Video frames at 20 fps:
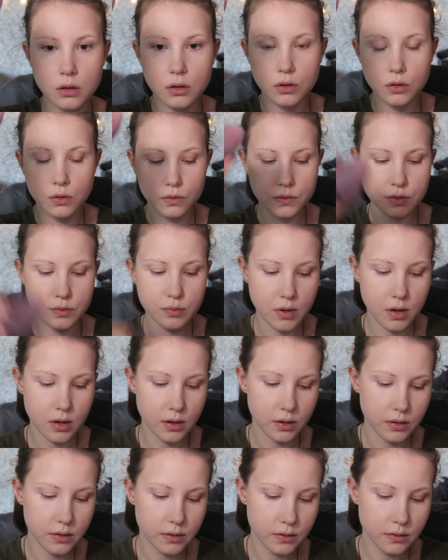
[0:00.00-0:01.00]
use
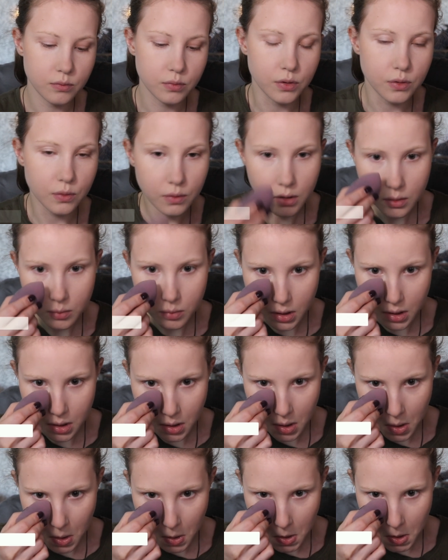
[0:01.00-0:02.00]
my Beauty
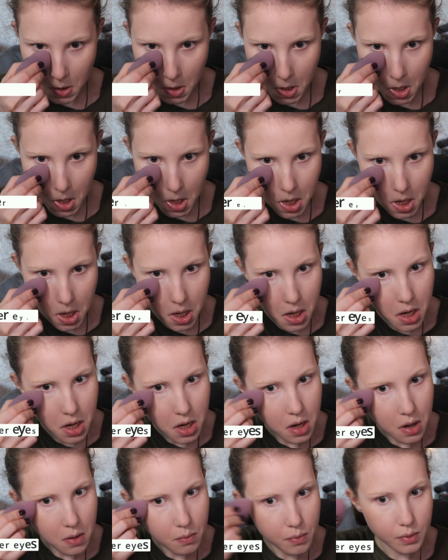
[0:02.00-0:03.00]
Blender,
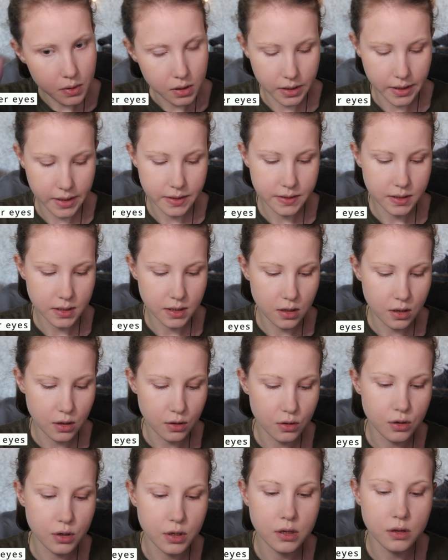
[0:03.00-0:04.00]
and place it
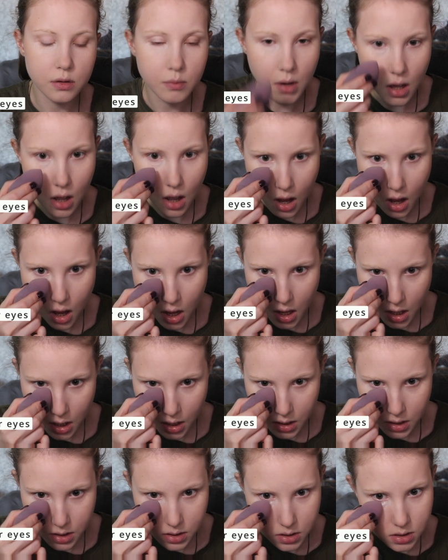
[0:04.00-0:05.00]
underneath my
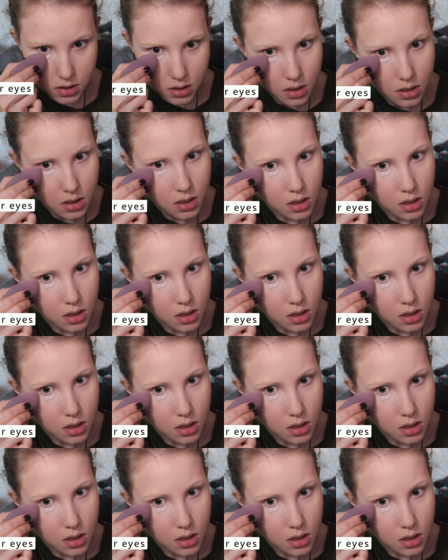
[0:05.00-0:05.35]
eyes.